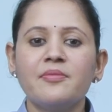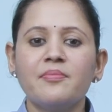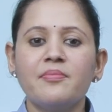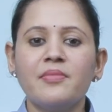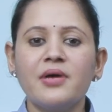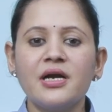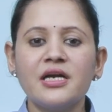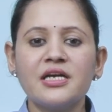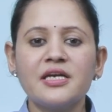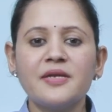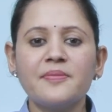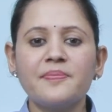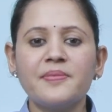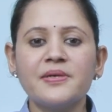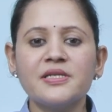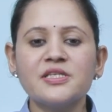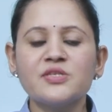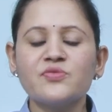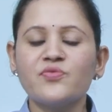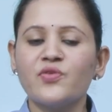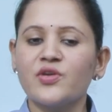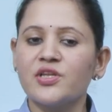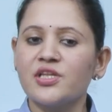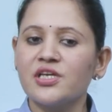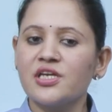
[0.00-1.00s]

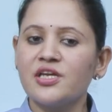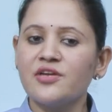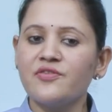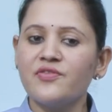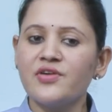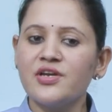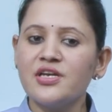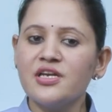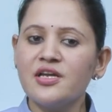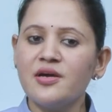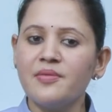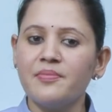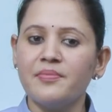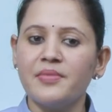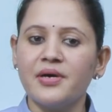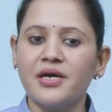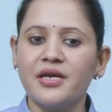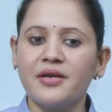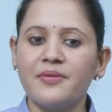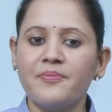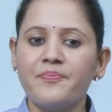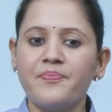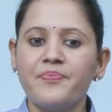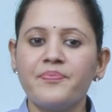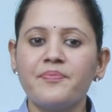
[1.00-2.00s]
multiples for the given
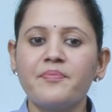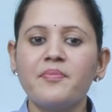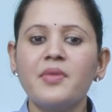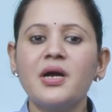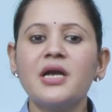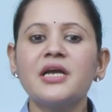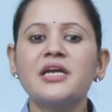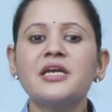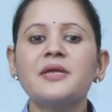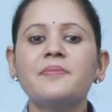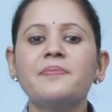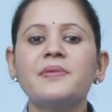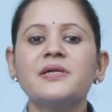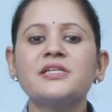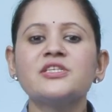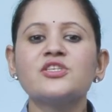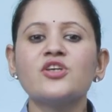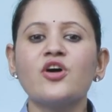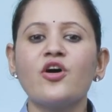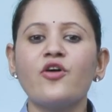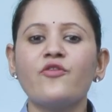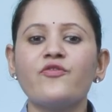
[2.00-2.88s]
number. Multiples